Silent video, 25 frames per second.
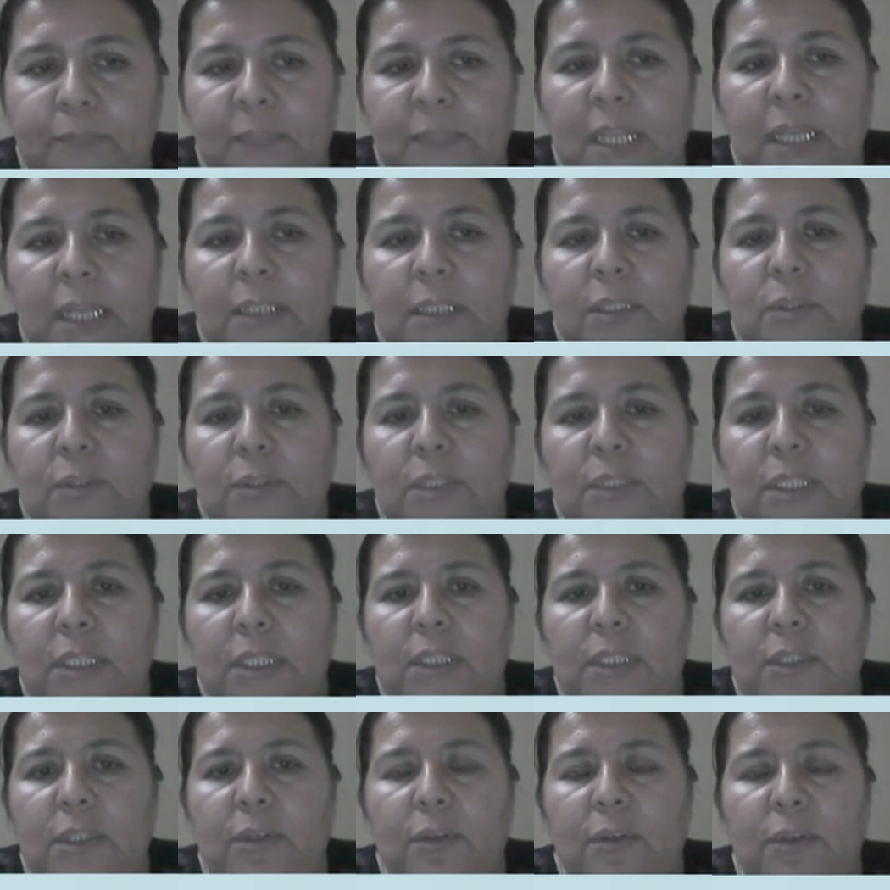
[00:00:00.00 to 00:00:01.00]
Then you see
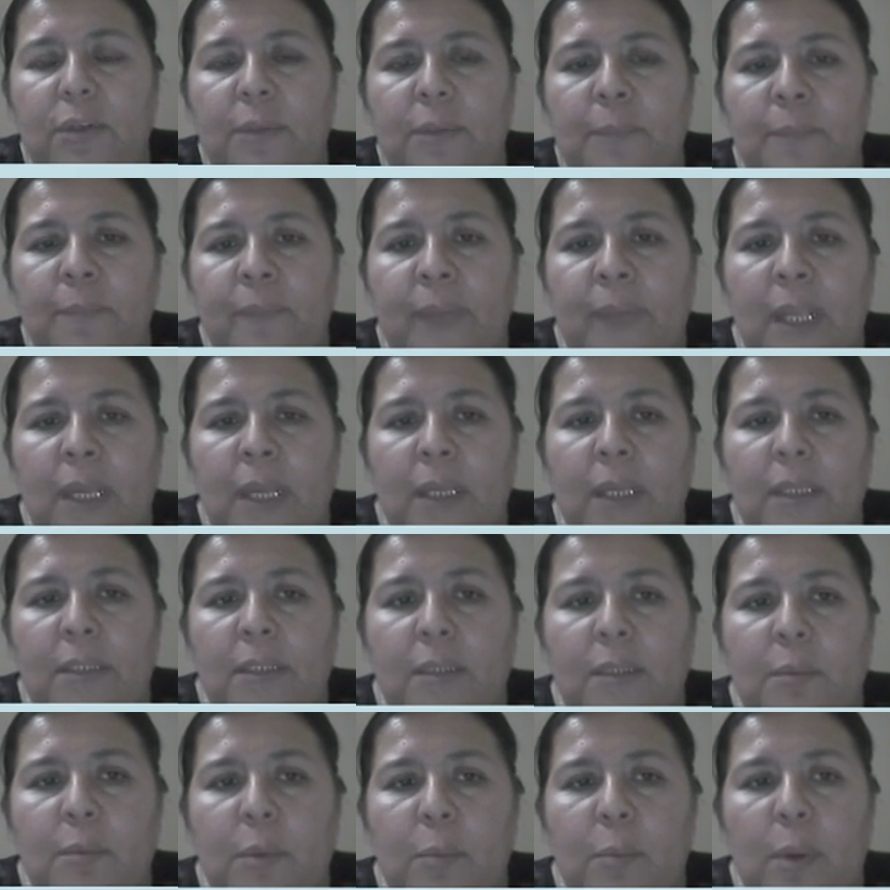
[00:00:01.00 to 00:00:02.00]
here
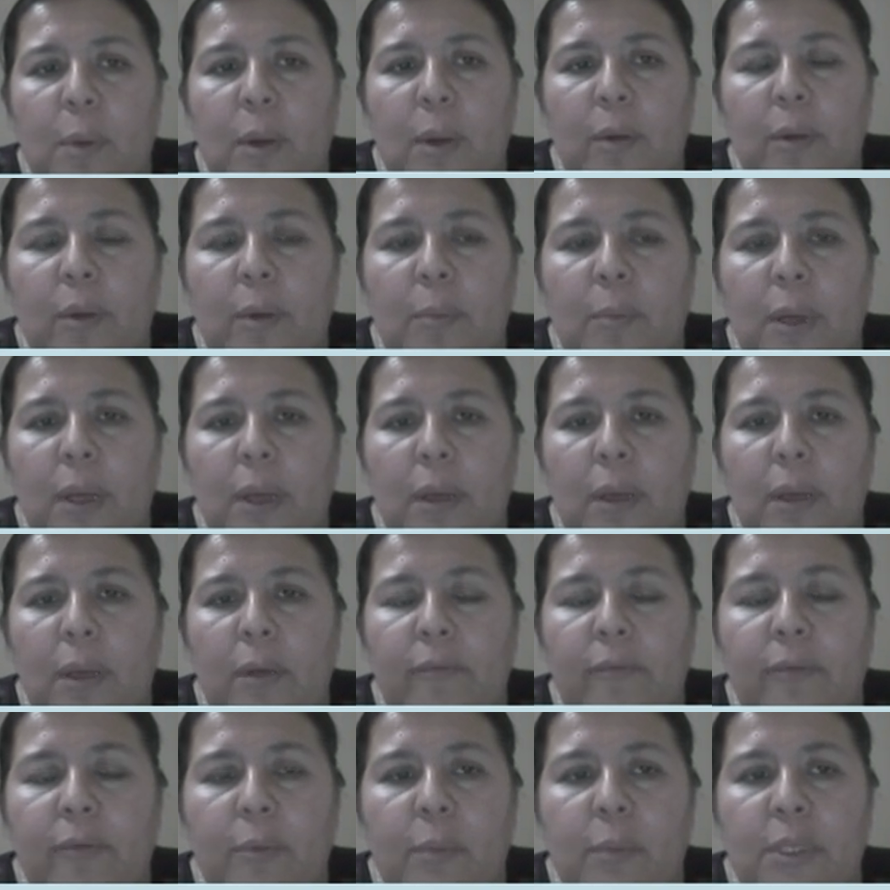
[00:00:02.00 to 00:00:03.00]
some about
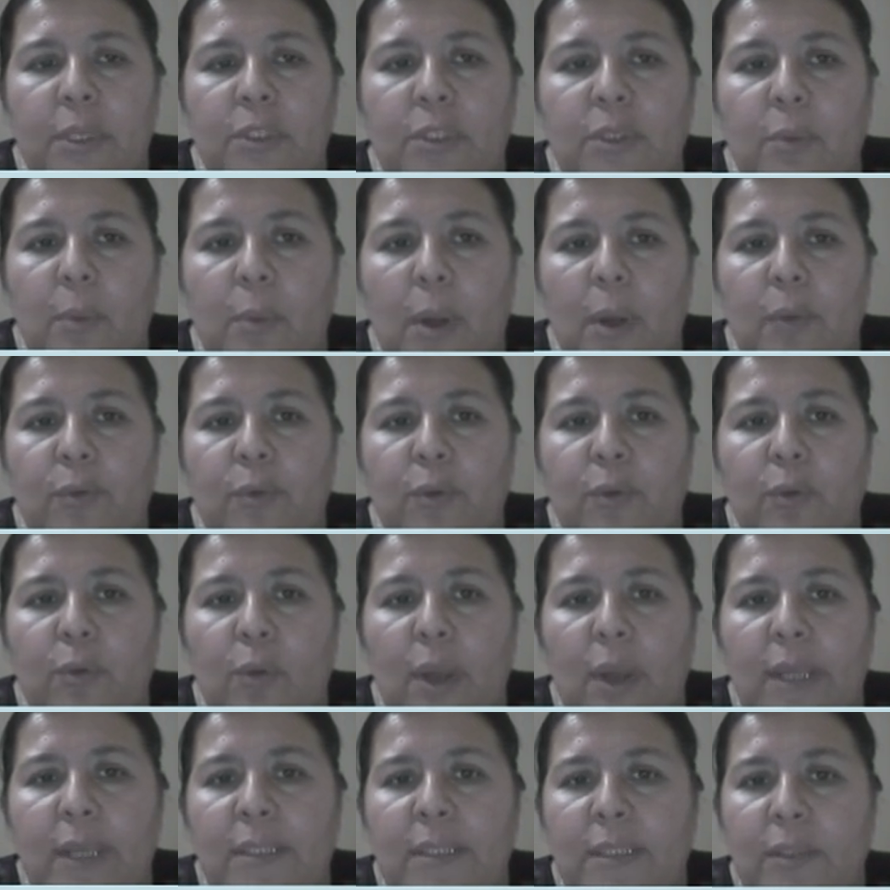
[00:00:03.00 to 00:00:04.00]
information about the
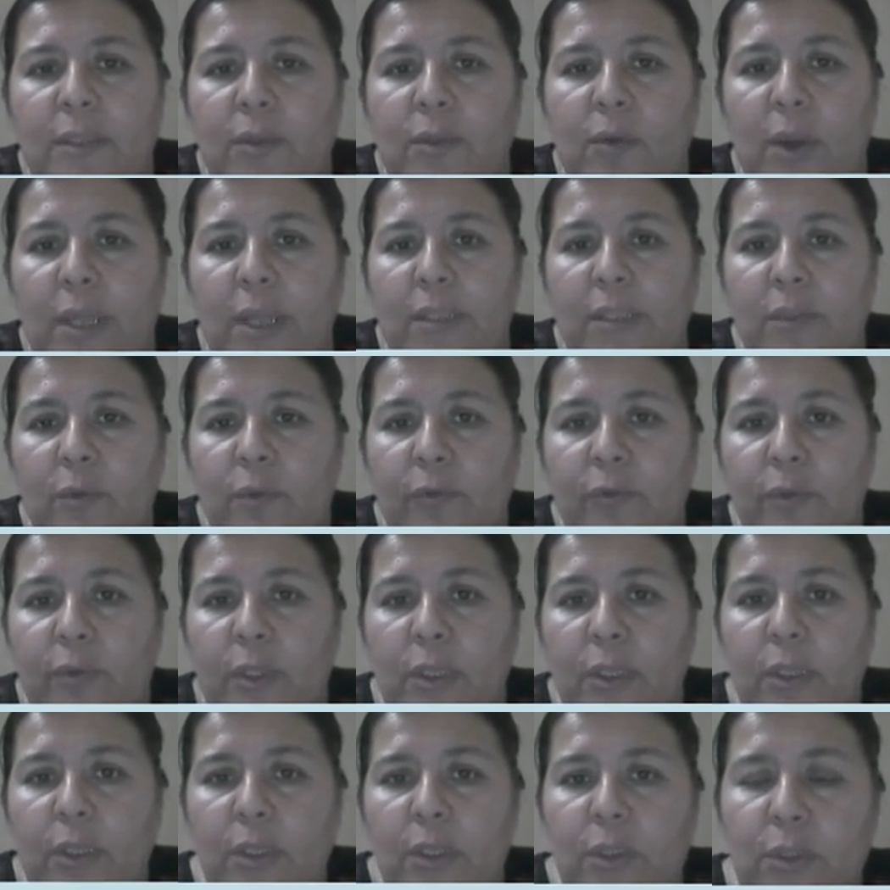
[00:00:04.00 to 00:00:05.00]
rise of
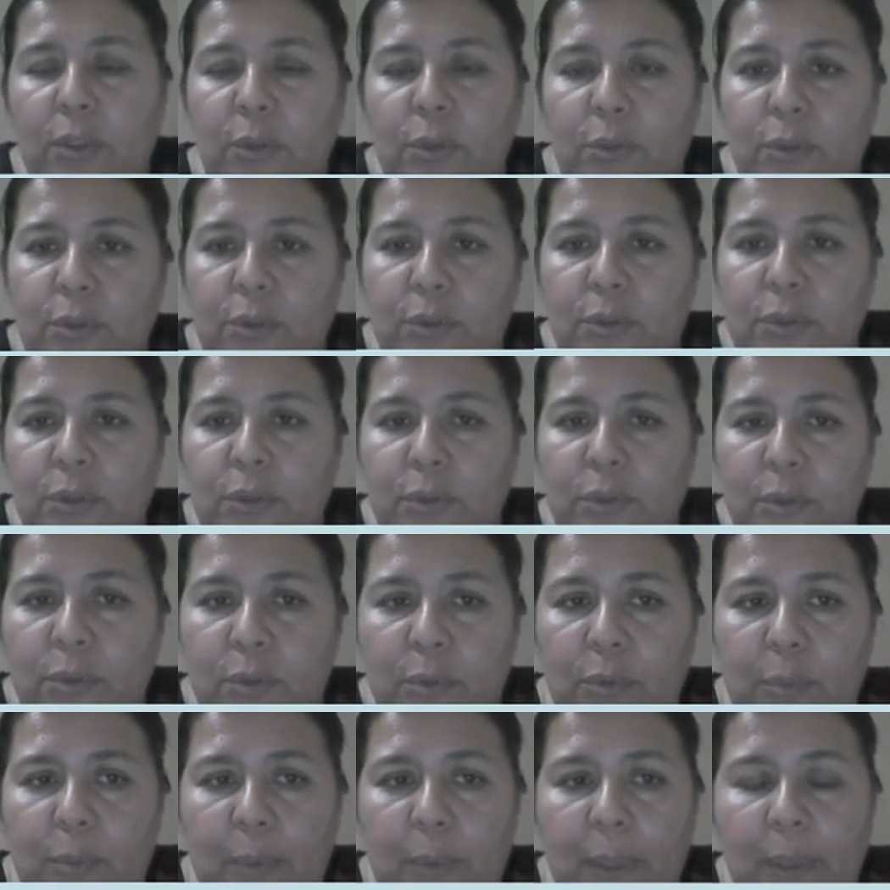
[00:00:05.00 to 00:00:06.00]
the
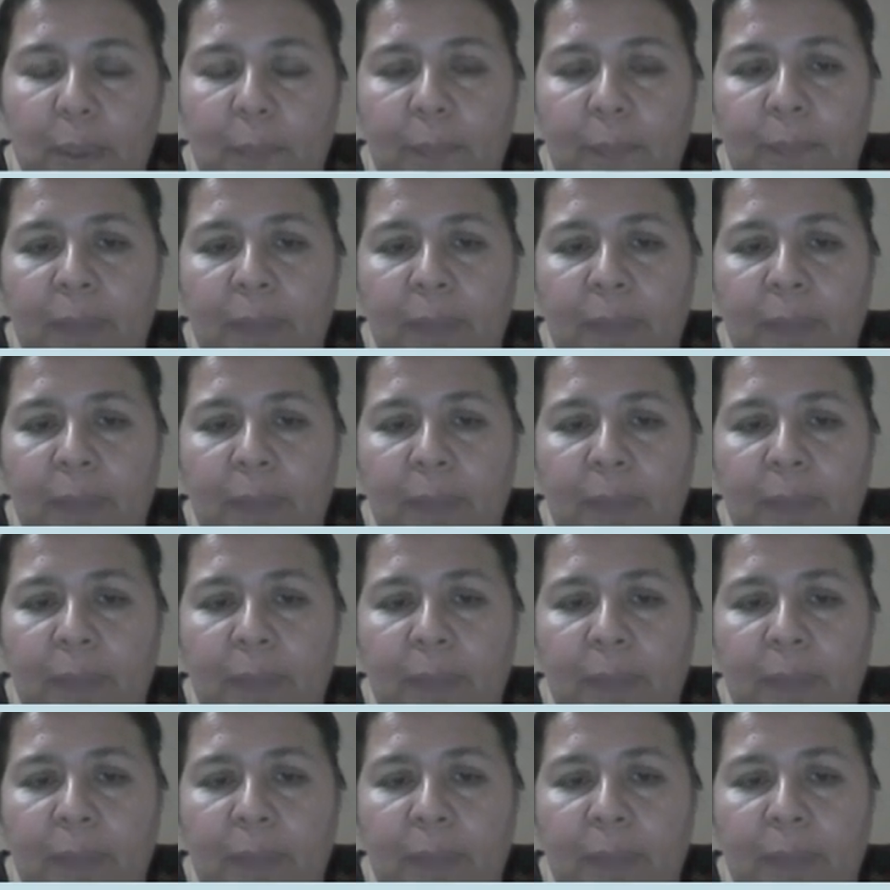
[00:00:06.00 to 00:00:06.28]
YouTube.